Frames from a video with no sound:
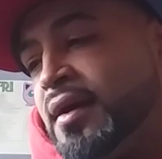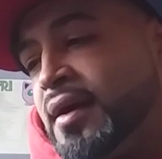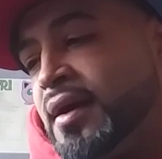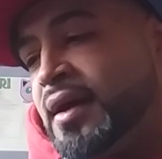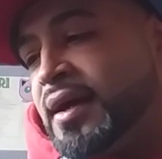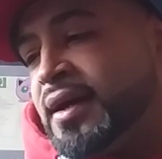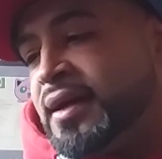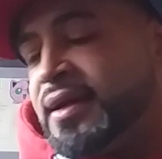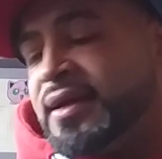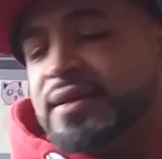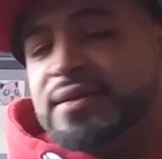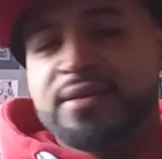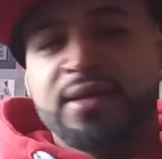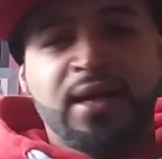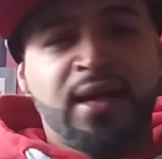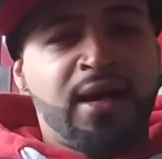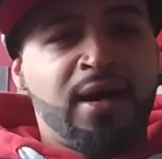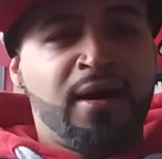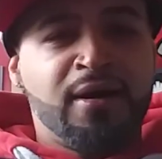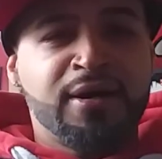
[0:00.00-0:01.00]
And he's
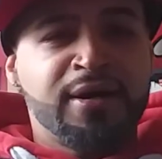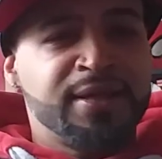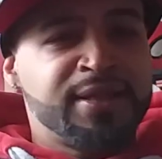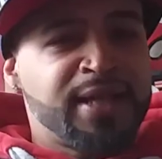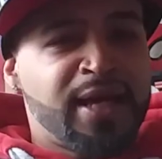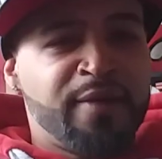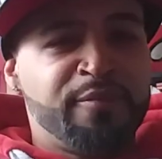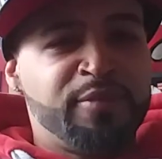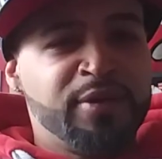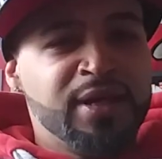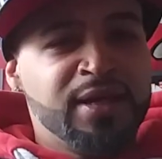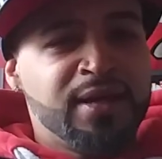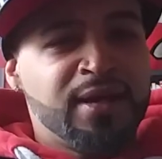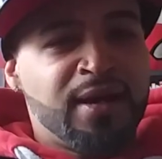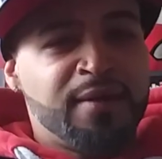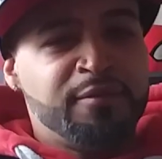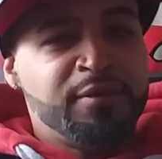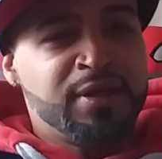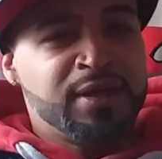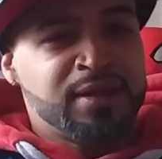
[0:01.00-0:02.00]
like, how can that be?
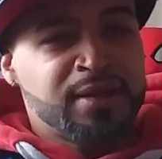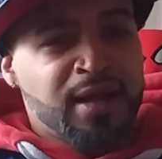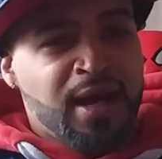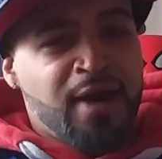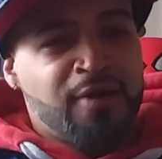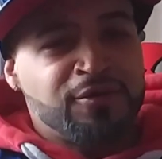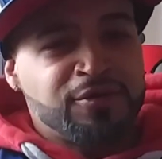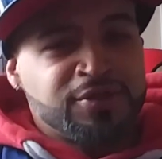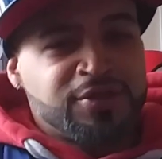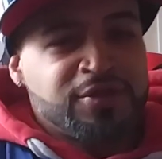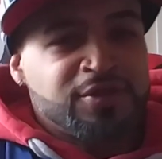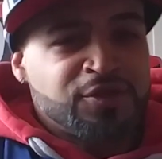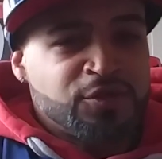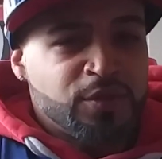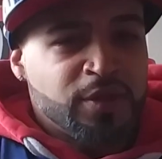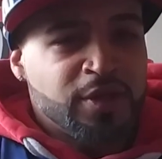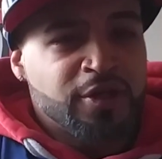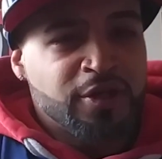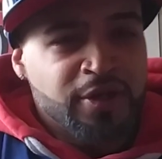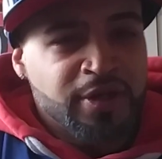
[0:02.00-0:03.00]
I mean, I was just
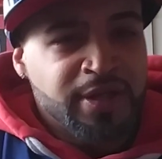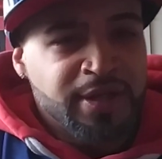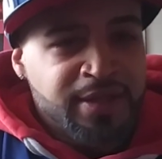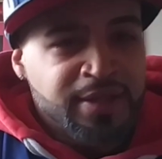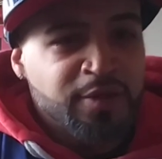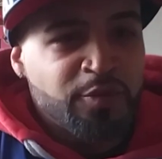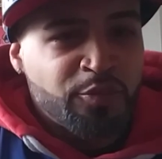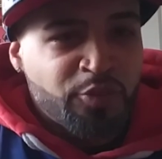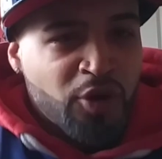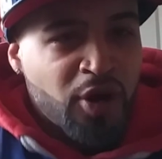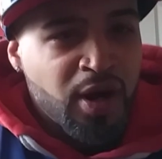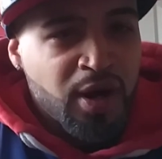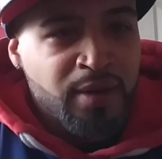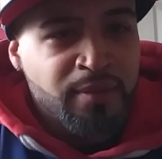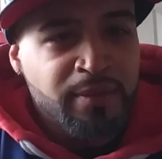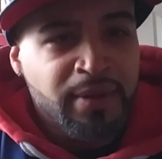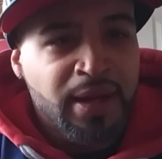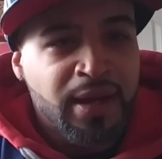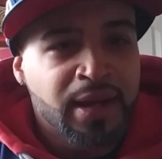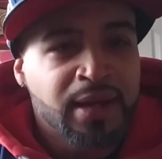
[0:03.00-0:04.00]
with her in the
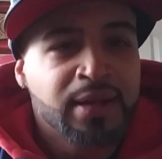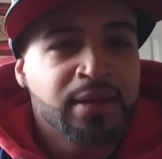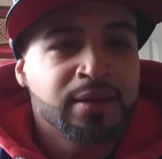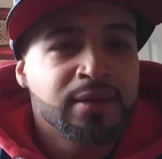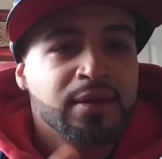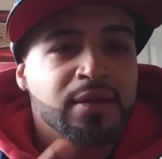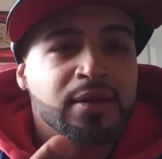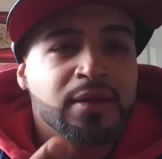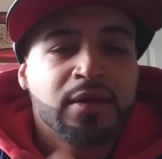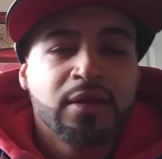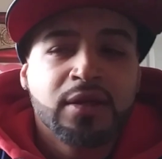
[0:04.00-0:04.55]
prom, and,